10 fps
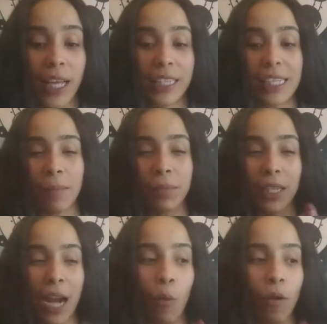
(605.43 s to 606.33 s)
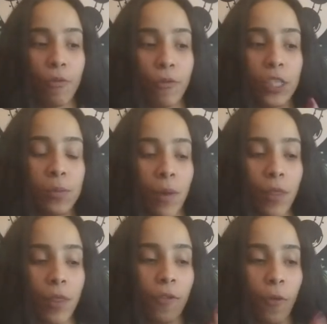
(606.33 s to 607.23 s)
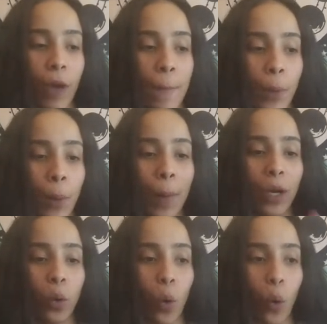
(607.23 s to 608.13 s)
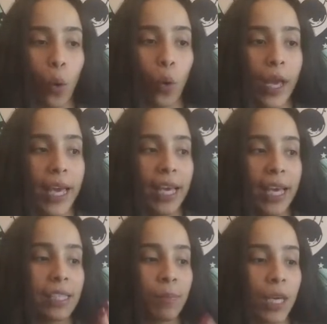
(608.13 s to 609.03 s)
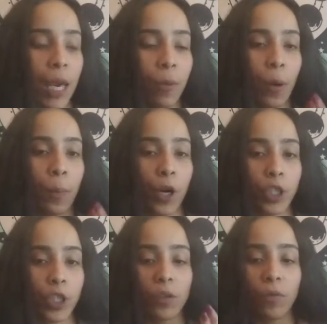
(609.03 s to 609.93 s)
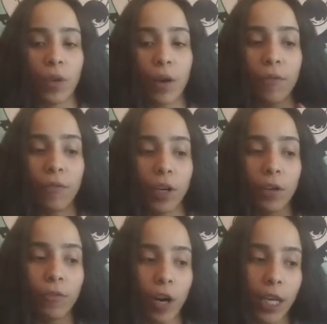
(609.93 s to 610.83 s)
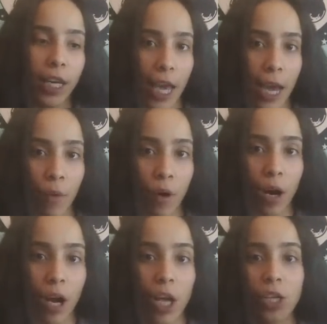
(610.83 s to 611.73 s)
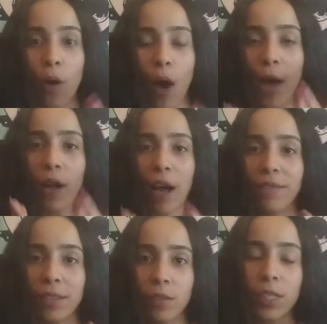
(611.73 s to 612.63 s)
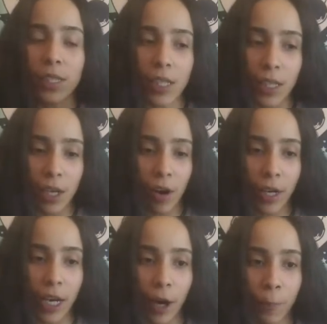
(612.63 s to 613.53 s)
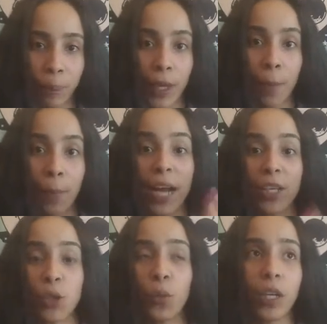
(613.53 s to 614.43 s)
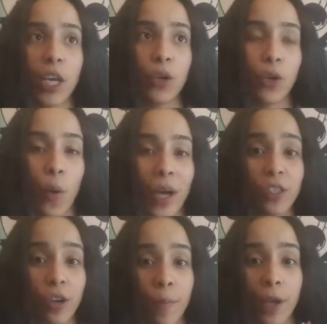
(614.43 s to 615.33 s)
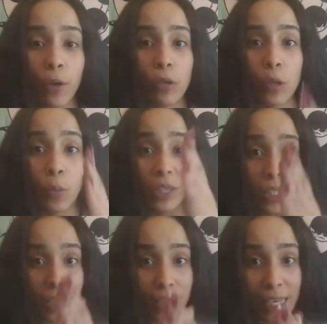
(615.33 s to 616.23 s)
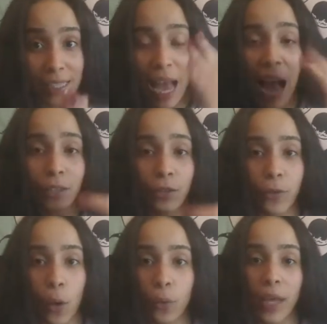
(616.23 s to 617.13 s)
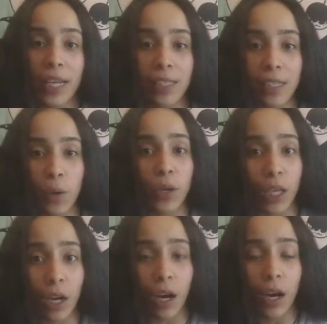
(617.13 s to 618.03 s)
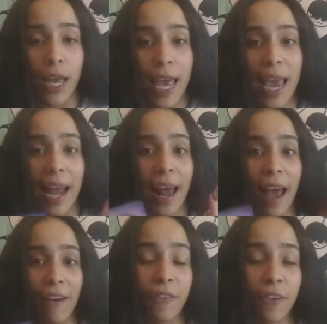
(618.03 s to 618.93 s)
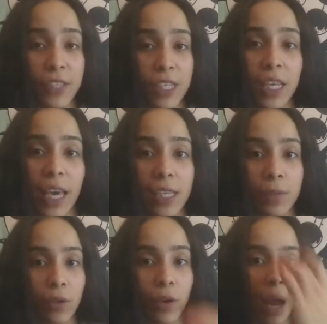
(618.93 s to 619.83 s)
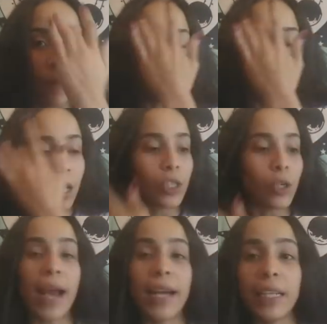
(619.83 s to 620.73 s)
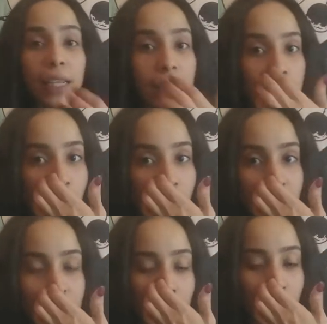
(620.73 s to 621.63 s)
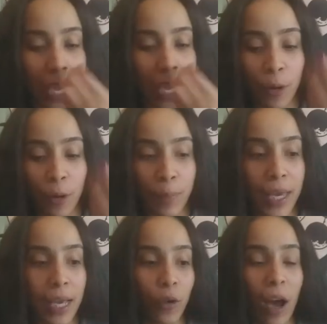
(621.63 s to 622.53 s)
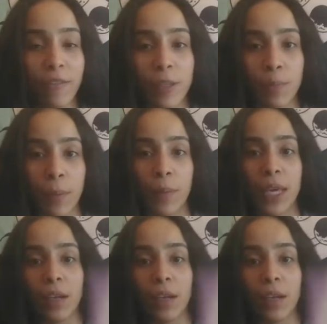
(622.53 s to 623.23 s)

that's something that I want for this month of November. My goal is to be able to purchase a very good fucking camera so I don't have to look silly on here. But I do want to let you know, I started my YouTube with this exact phone that is still here, and I have 15K subscribers. So anything is possible, okay? You have to be a beacon